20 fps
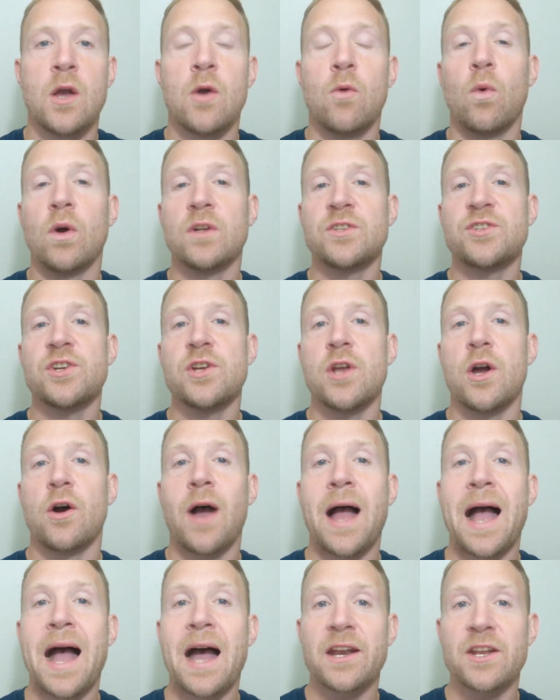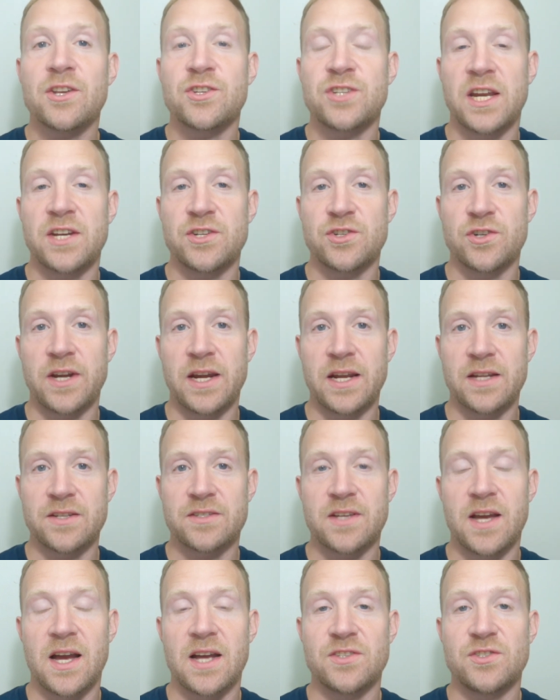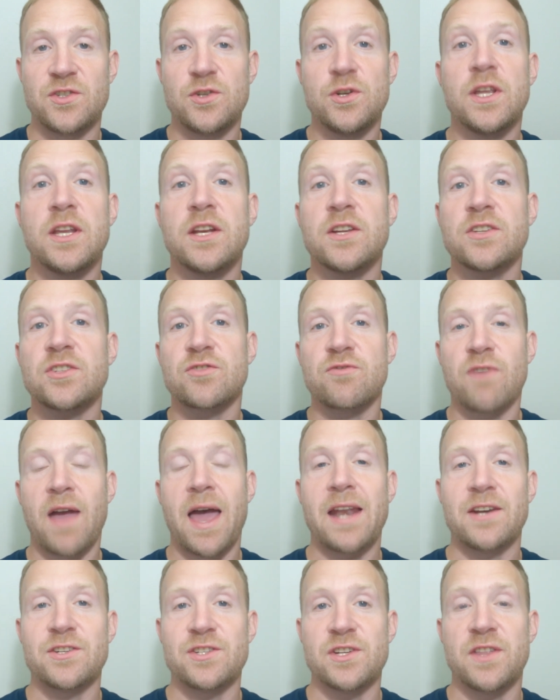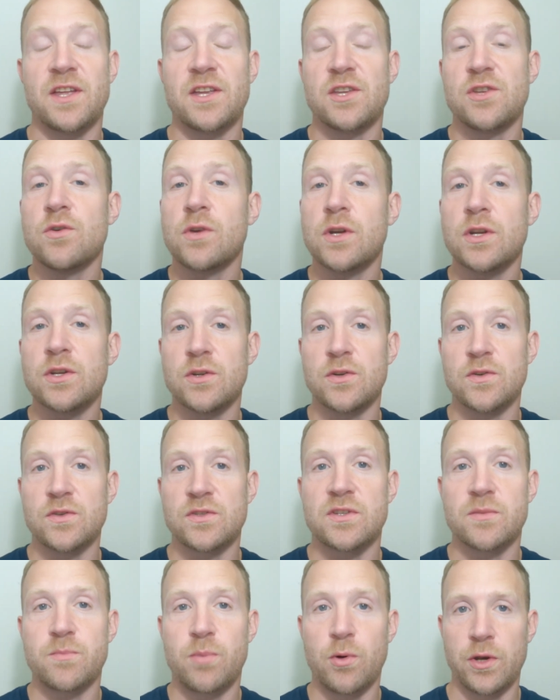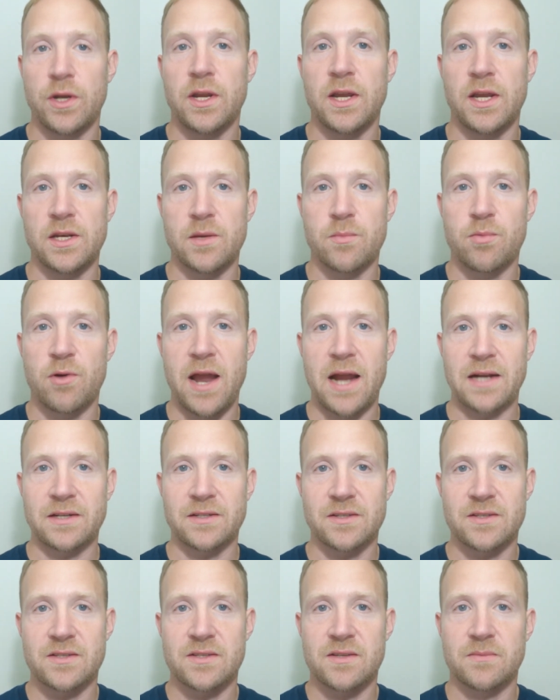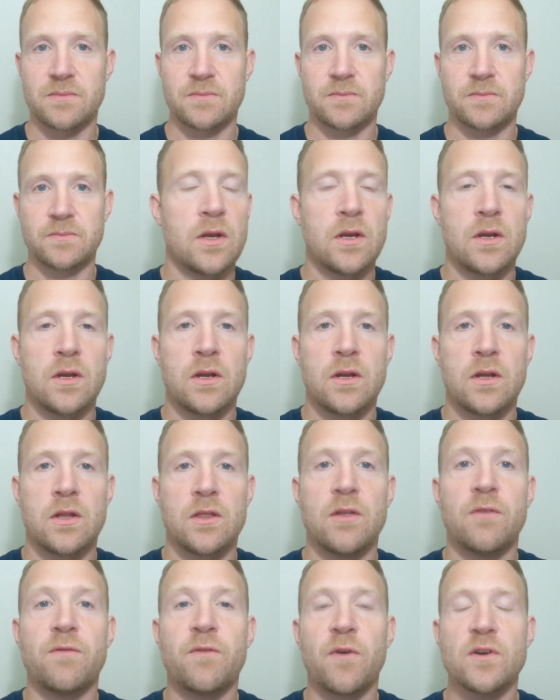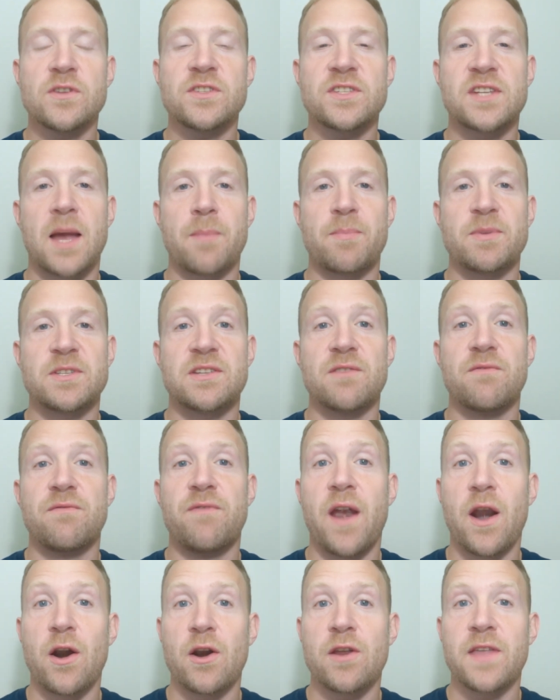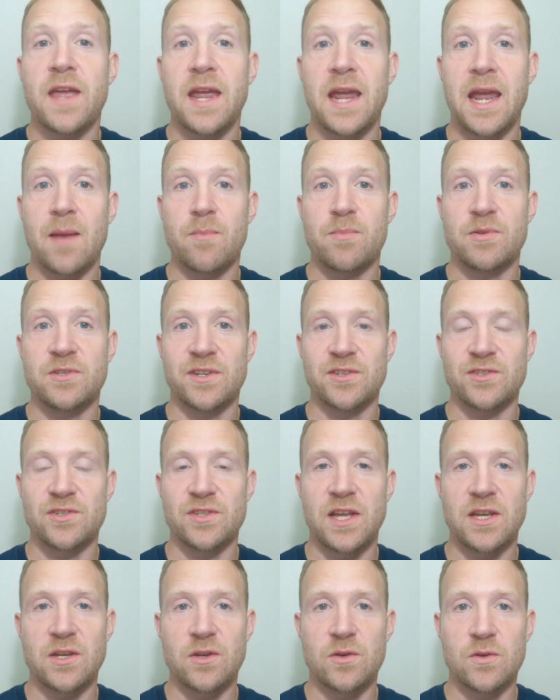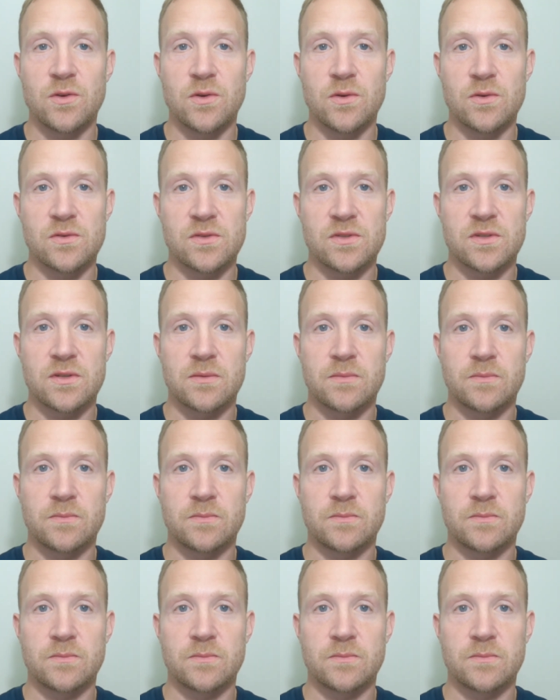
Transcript: Once you know how to change your hand size, you need a strategy that you can use to put it into practice. The first step is to vary the hand position that you use.